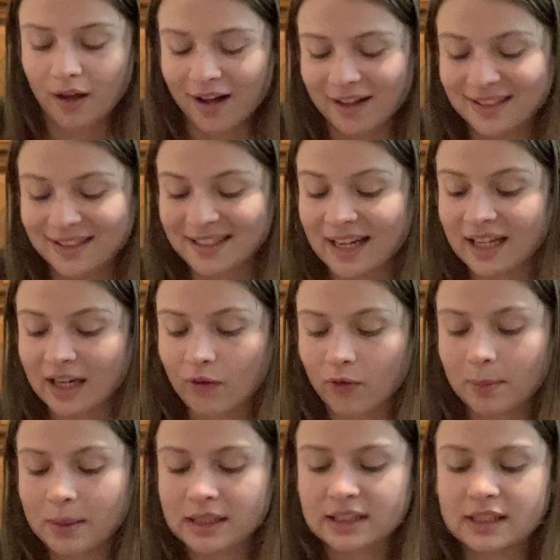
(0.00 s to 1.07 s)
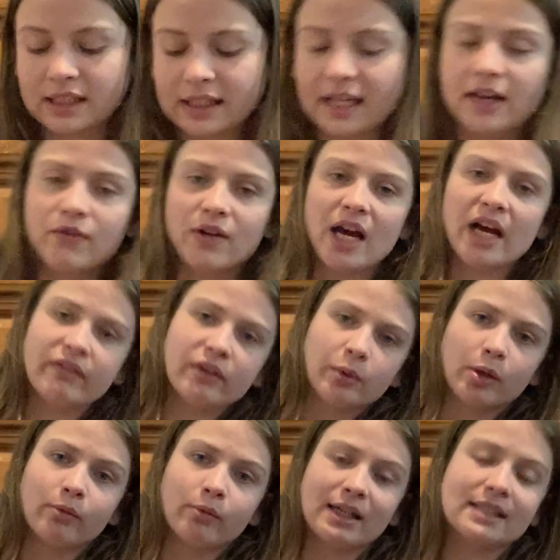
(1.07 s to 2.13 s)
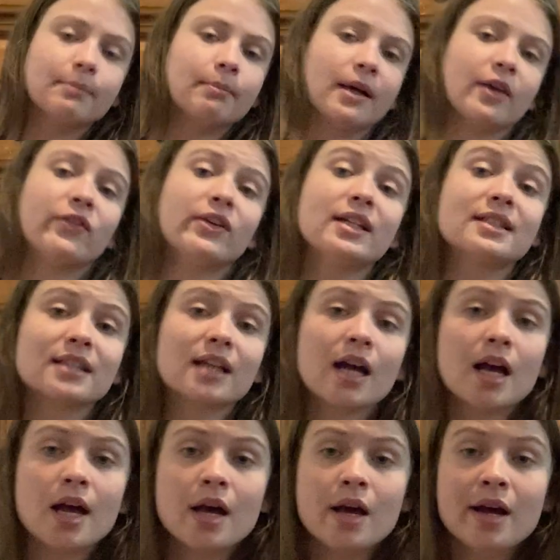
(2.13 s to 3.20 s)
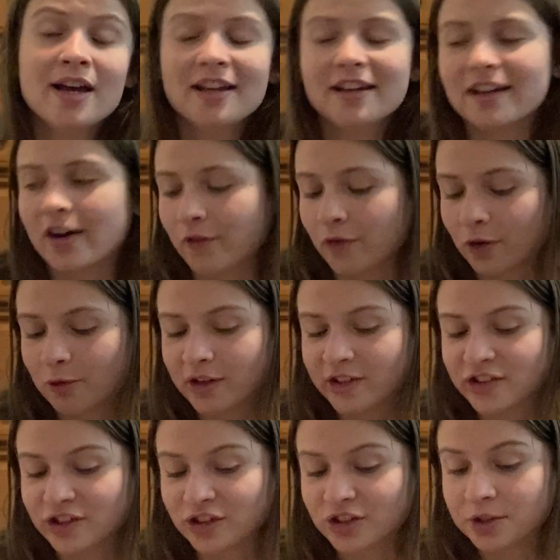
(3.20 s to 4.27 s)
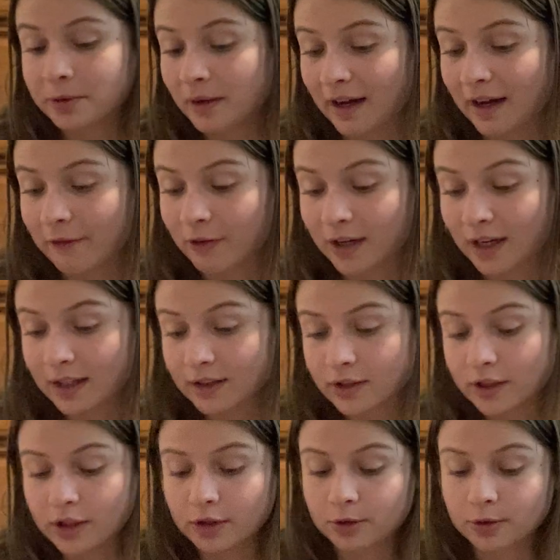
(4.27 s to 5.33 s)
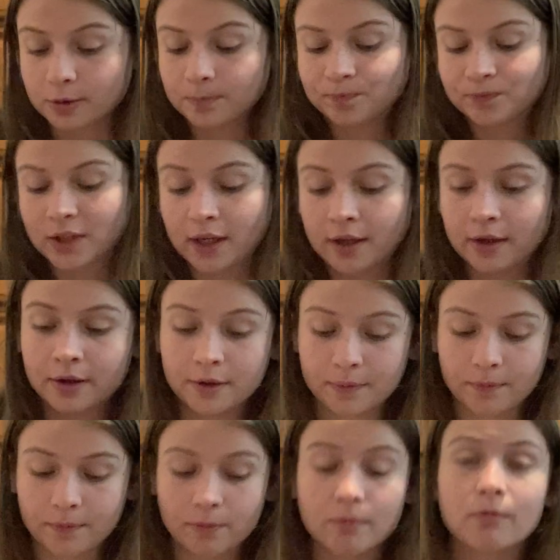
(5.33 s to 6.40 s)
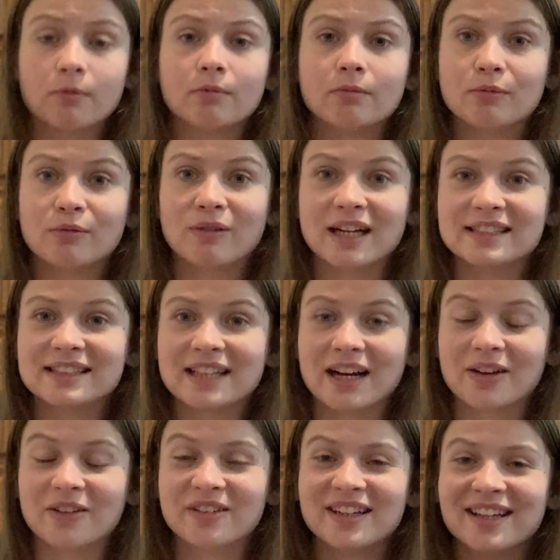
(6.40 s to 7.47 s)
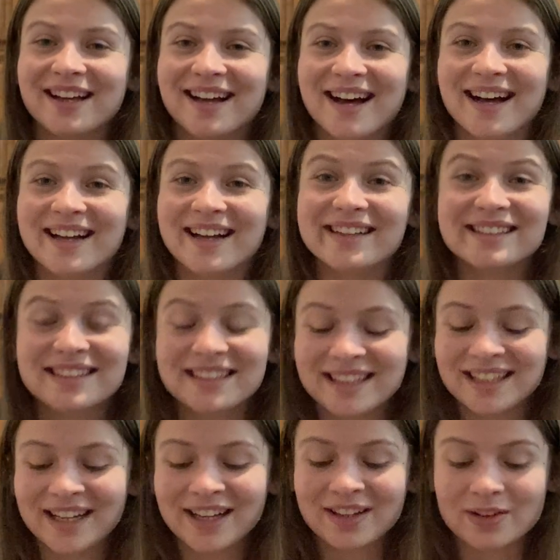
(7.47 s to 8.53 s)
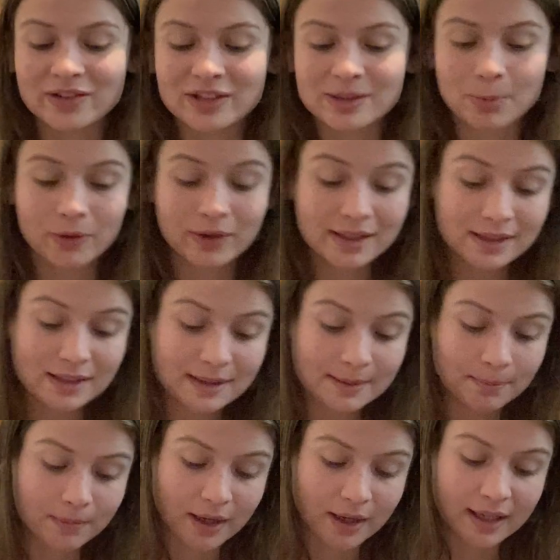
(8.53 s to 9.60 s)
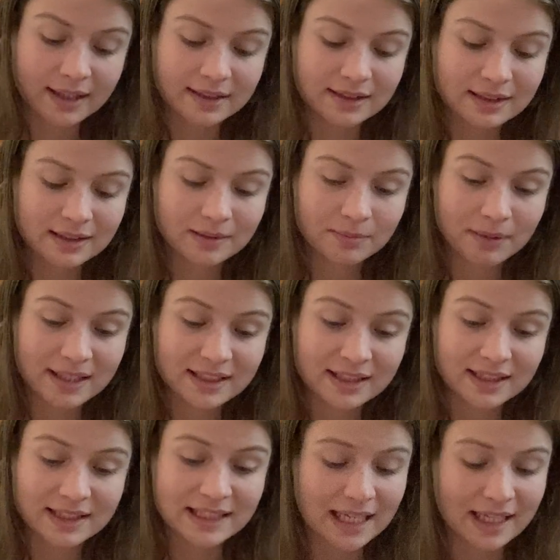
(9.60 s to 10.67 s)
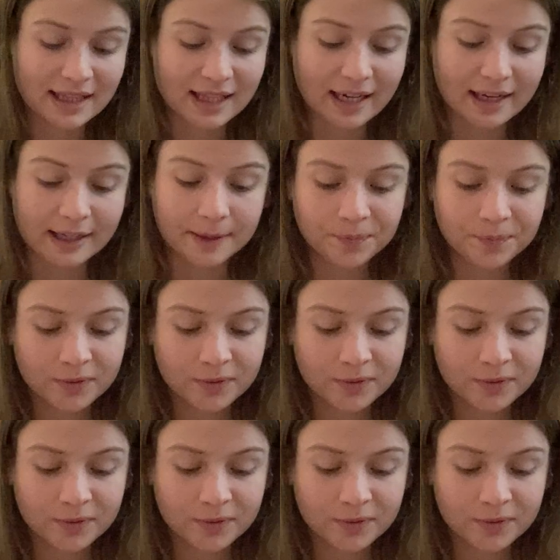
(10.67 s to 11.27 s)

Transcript: state governments to give everyone rights and benefits. Now for question 2, I forgot to write down those points, but it basically said that